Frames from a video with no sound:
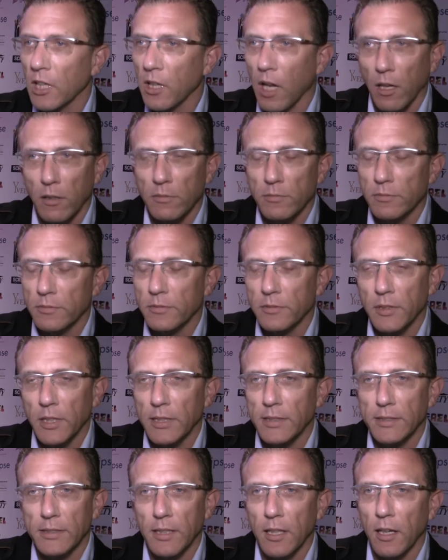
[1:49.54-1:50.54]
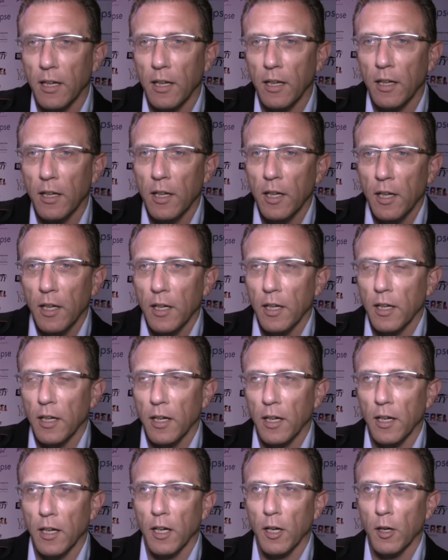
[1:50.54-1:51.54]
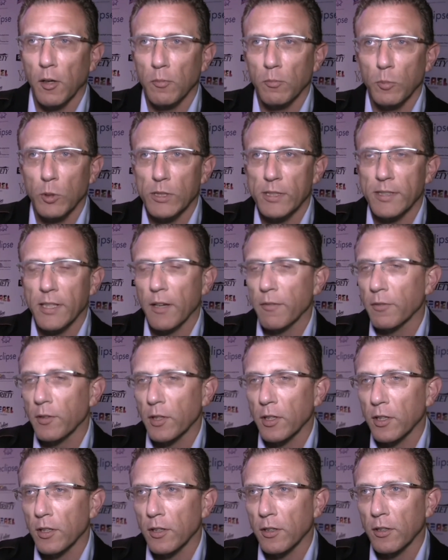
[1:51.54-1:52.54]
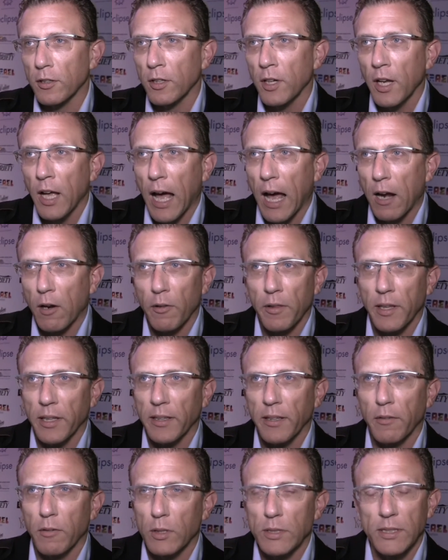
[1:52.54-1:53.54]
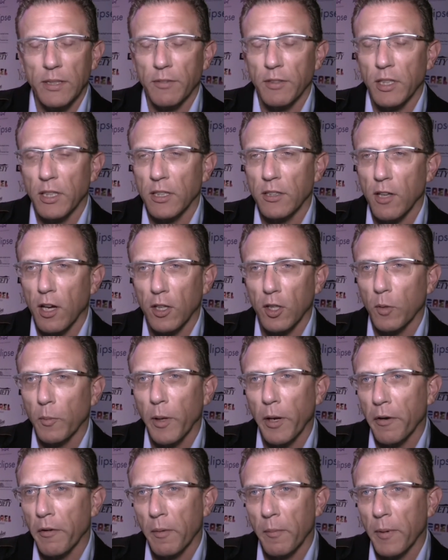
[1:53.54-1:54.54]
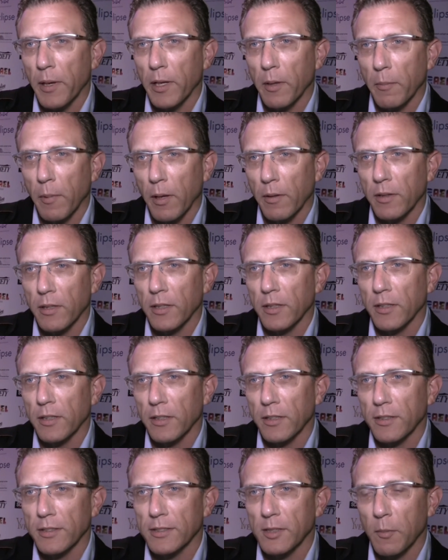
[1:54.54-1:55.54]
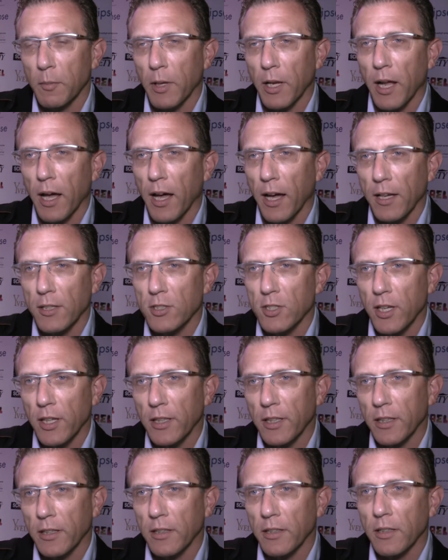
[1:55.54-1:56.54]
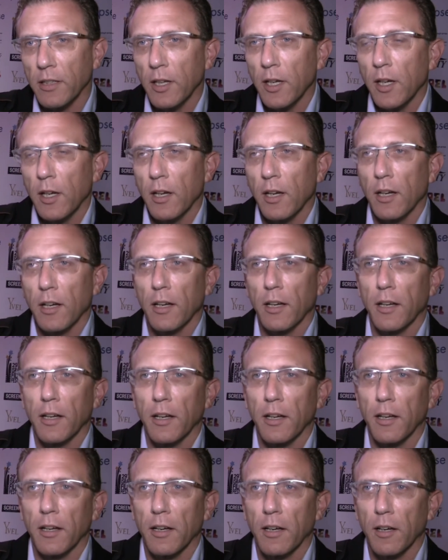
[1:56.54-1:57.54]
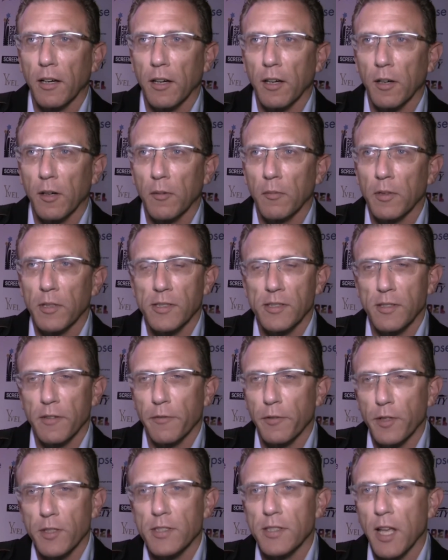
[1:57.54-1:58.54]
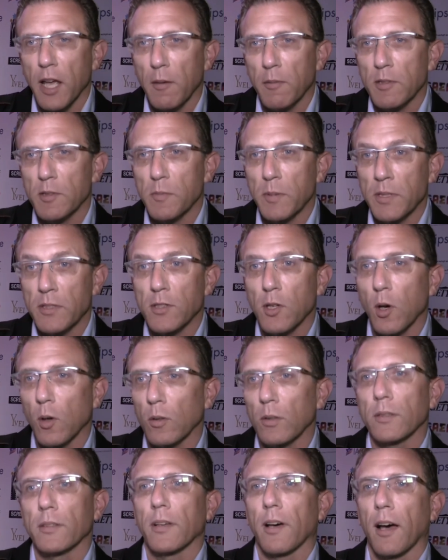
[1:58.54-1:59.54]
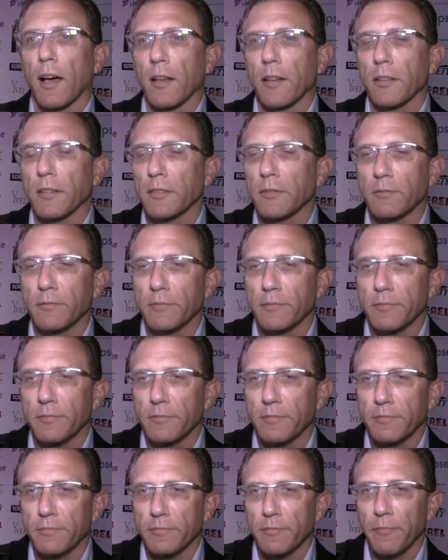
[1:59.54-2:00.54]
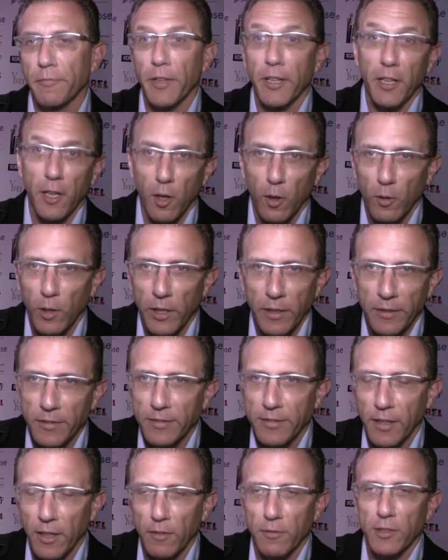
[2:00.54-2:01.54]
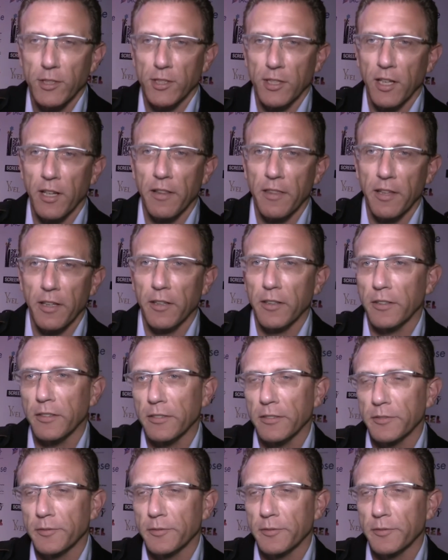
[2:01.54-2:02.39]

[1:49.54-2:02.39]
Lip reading: No, this was never, I don't think there was even a documentary made about the Sabena hijacking. This is the first time it's been told on video and television and theater.